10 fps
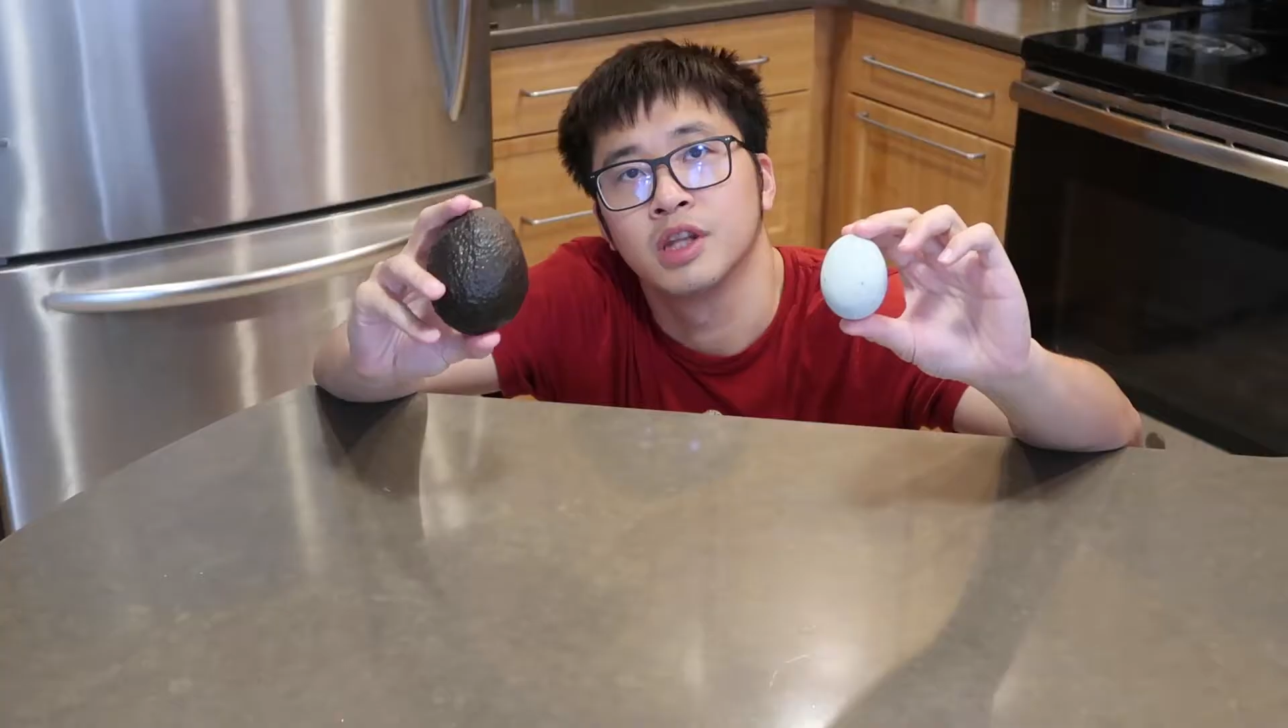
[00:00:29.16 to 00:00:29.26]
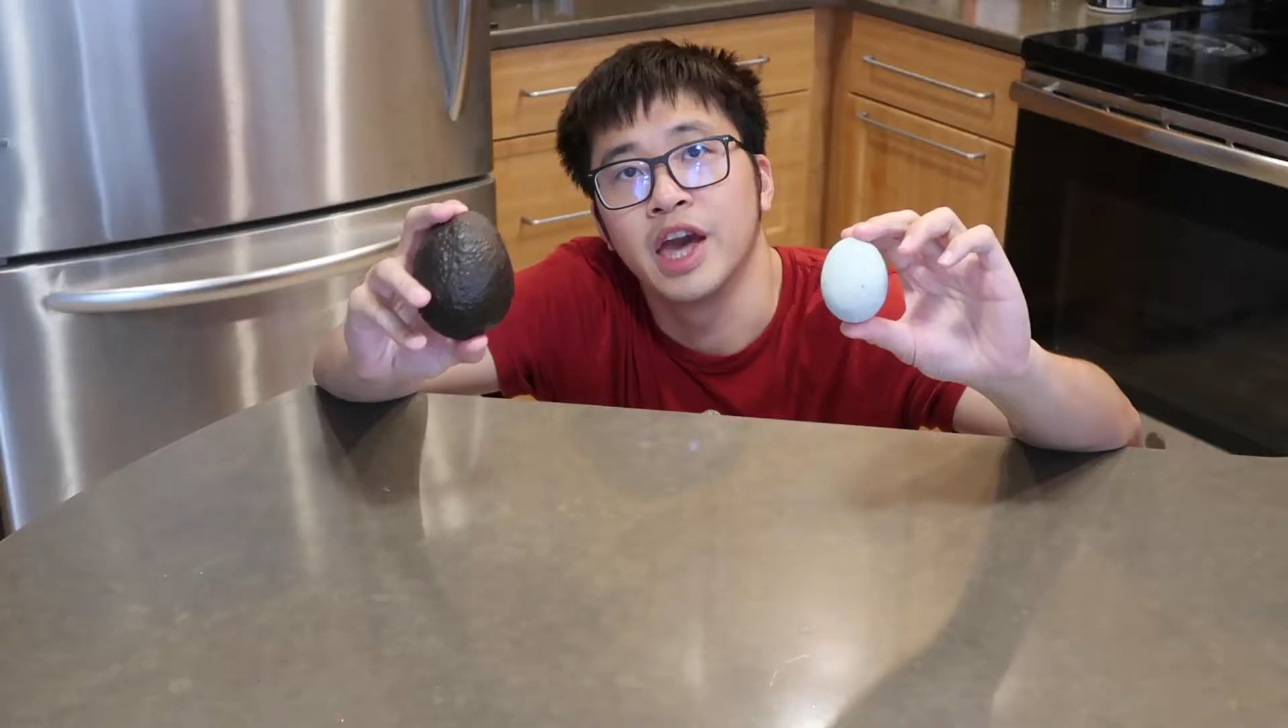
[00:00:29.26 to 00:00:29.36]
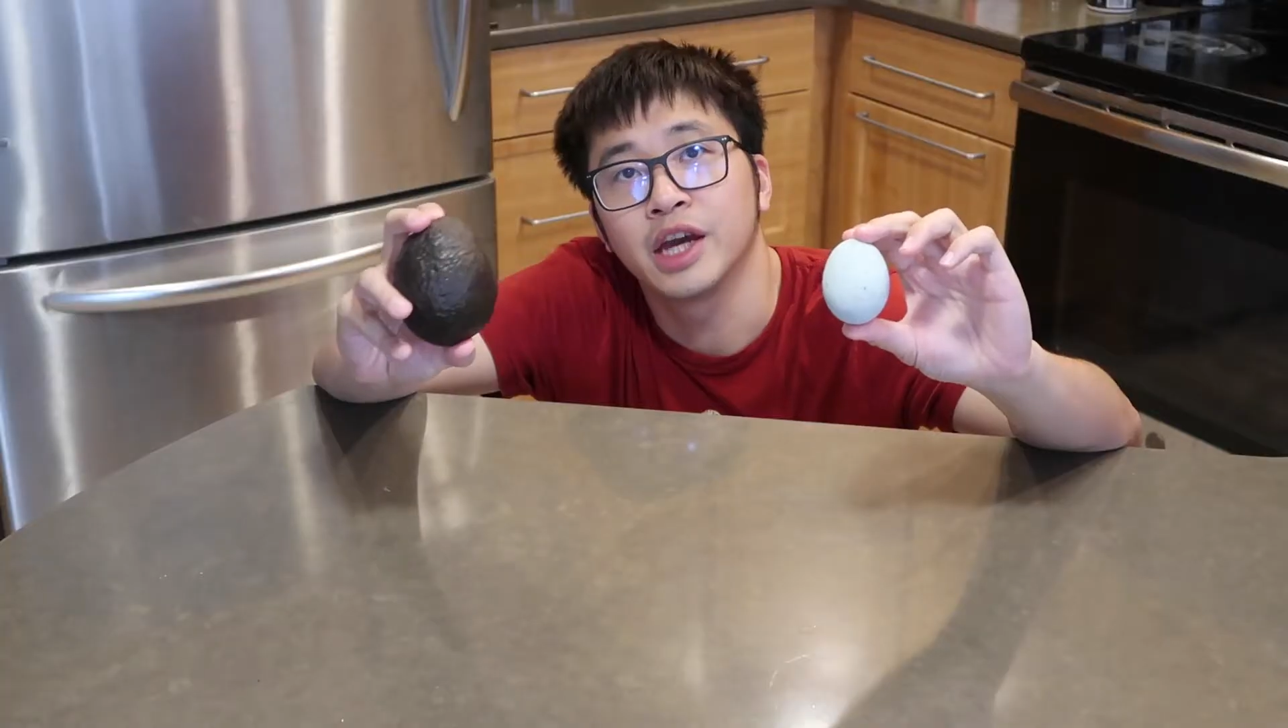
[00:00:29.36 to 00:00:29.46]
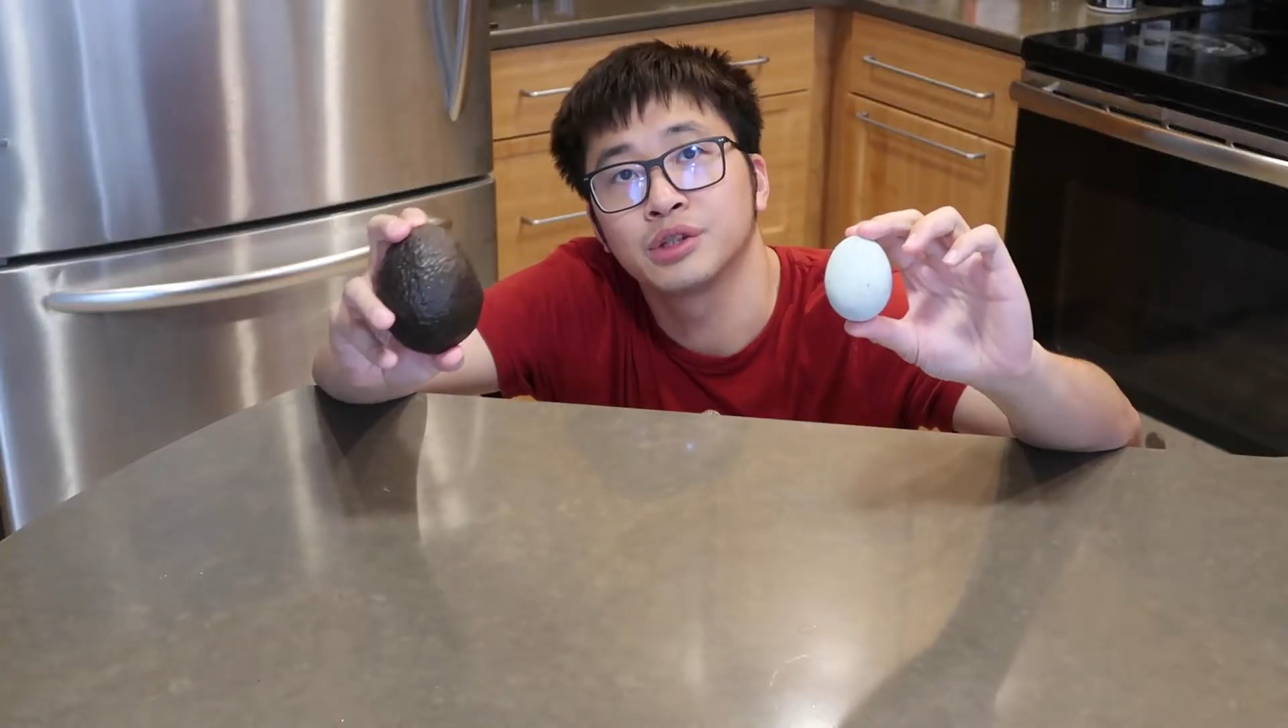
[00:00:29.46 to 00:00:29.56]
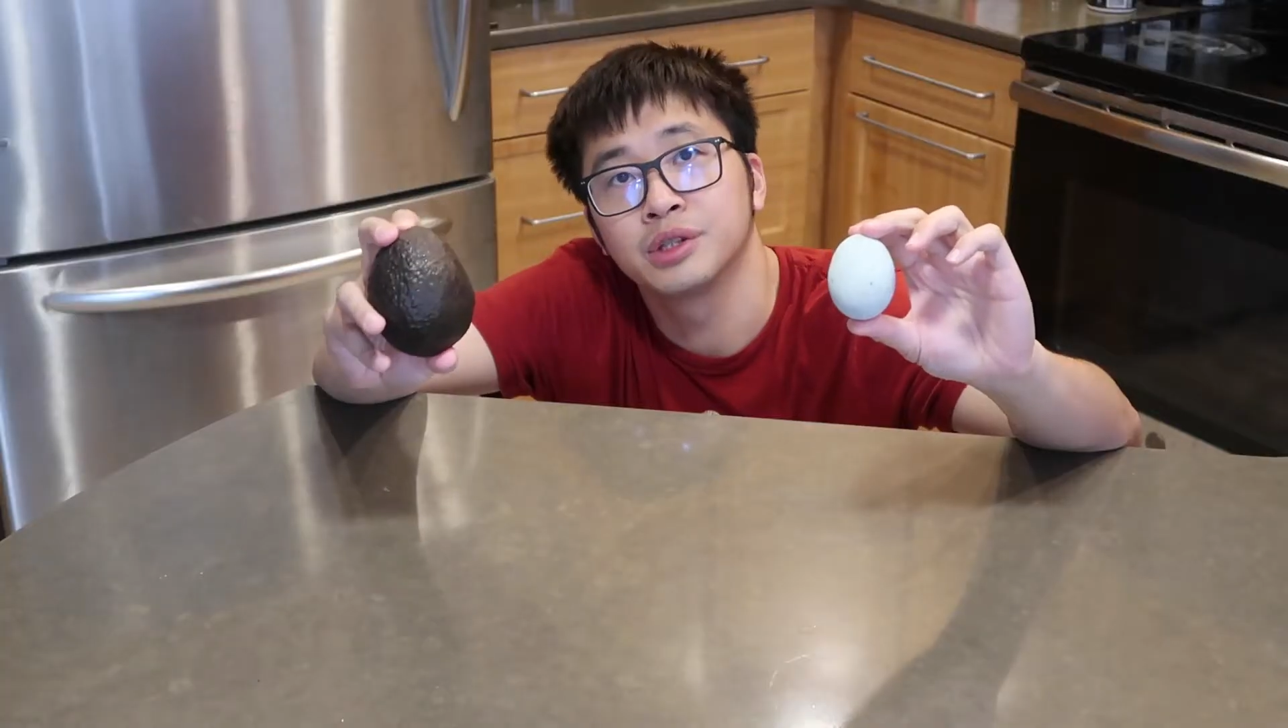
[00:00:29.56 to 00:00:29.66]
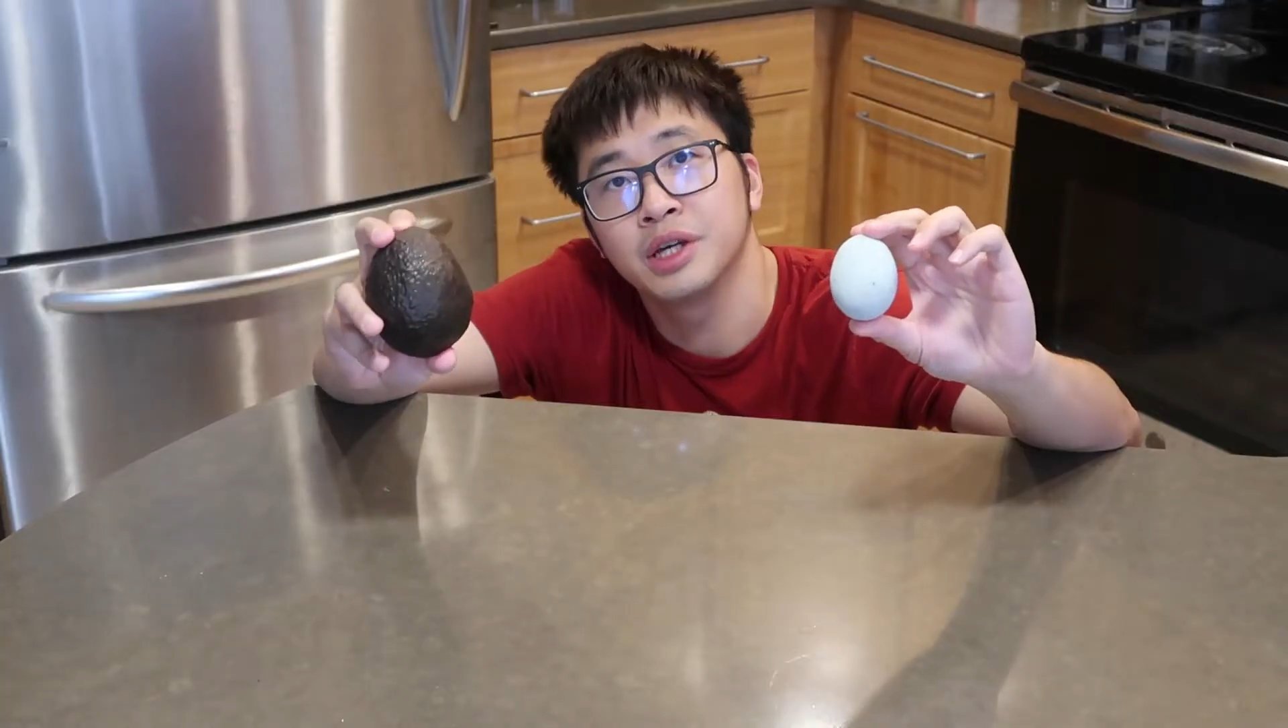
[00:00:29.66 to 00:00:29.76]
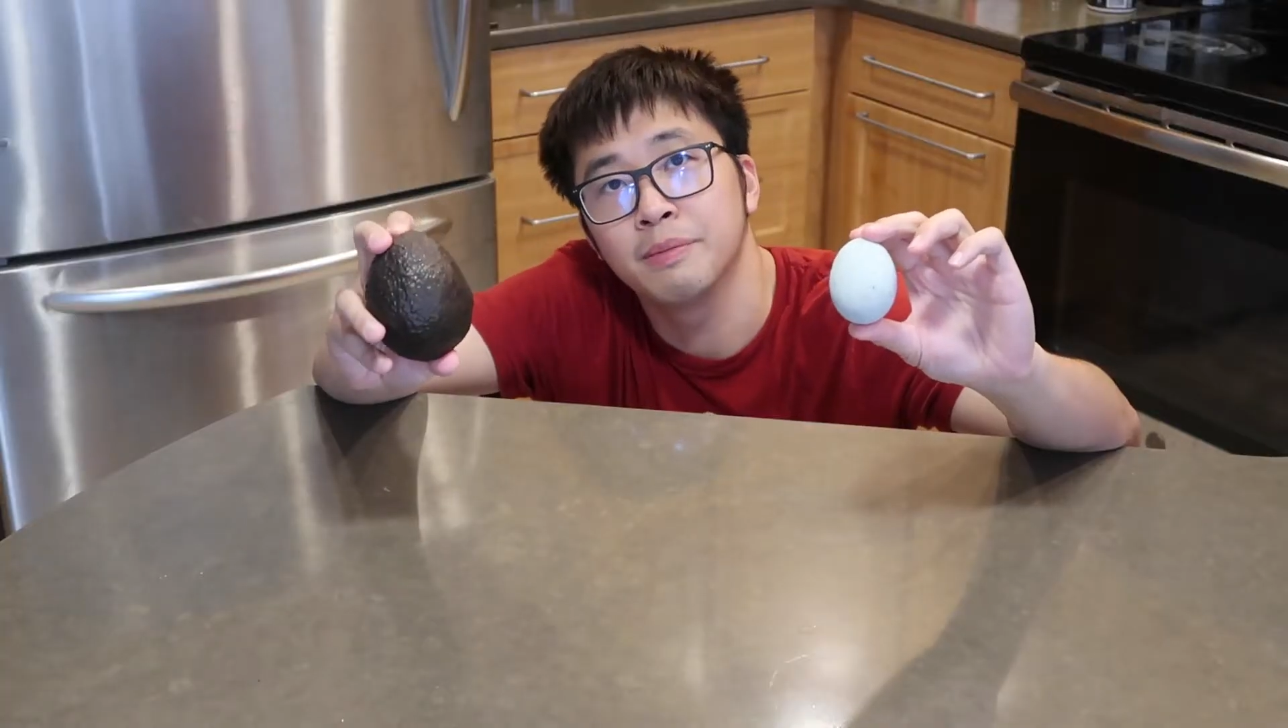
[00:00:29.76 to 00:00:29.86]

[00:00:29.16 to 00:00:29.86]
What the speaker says: actually